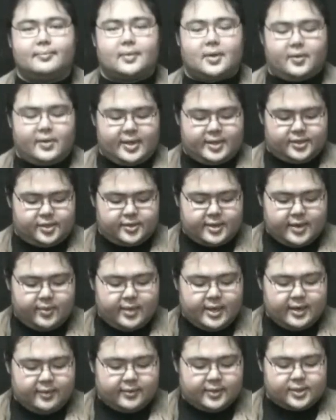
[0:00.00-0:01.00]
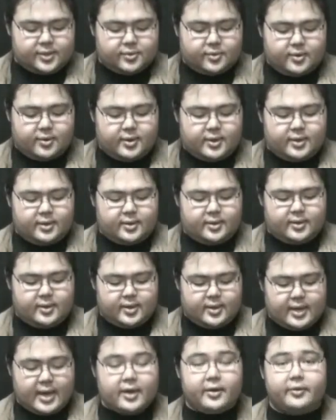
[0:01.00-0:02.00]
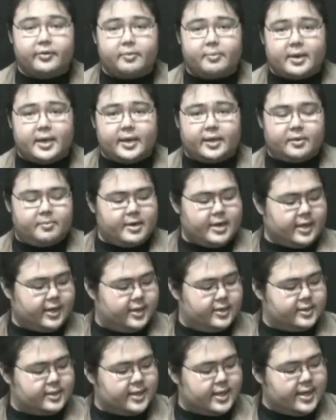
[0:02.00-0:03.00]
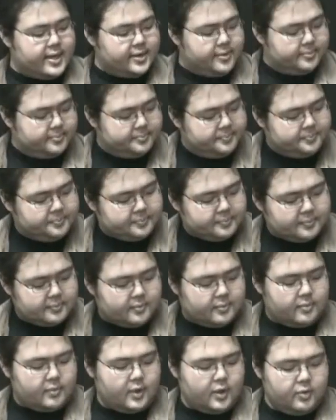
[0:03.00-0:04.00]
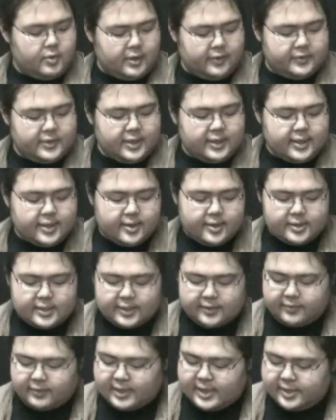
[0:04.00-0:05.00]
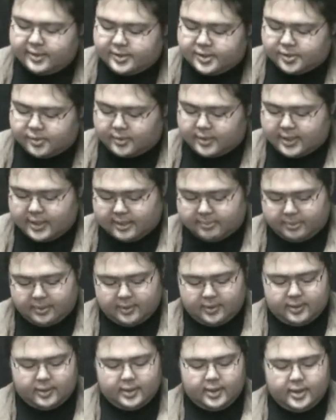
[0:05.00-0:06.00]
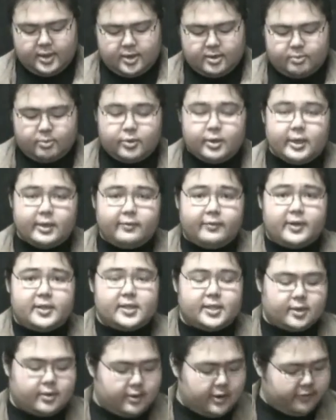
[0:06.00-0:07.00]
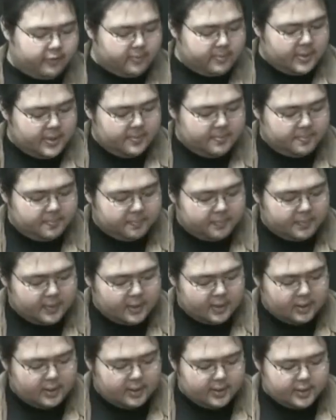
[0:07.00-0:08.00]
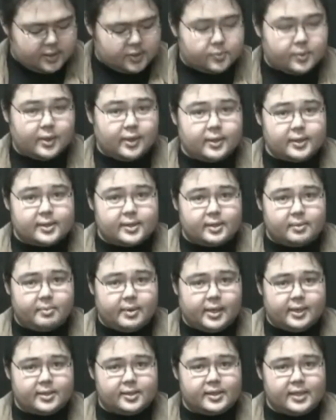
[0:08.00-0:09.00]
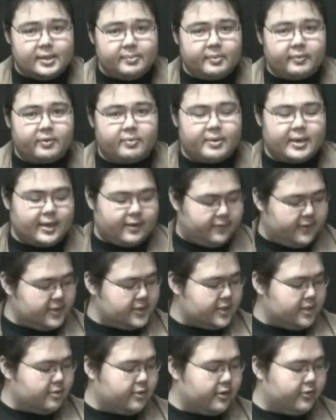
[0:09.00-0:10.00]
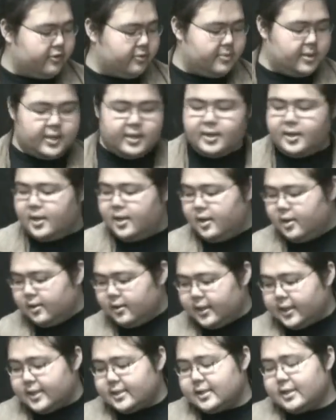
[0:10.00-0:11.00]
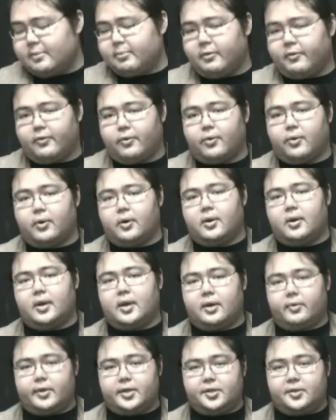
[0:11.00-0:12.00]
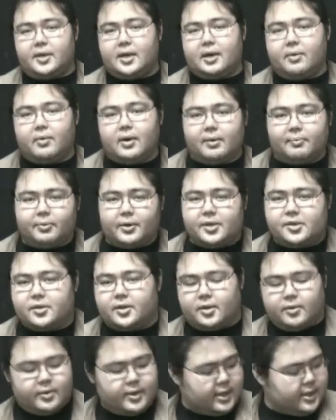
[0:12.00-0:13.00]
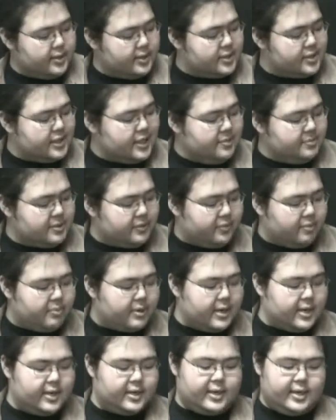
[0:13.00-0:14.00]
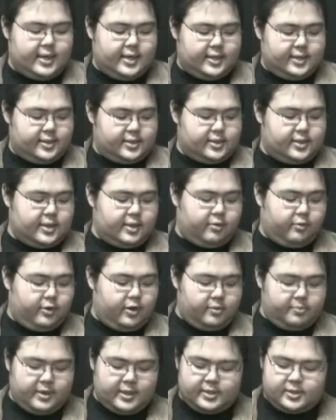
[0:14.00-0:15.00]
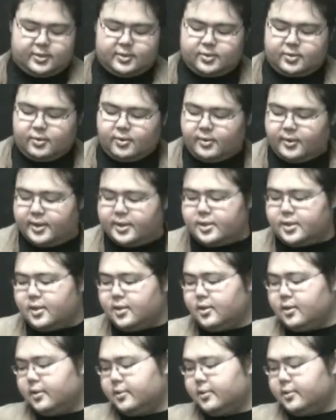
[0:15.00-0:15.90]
Alright, so now we have the sword out of the bag and the bag untied. What I've done here is I've lined the sword up, mune facing away from me, as well as the main seam of the bag facing away from me. Like I said before, we do not want pressure going on the seams of the bag, as it will be in storage.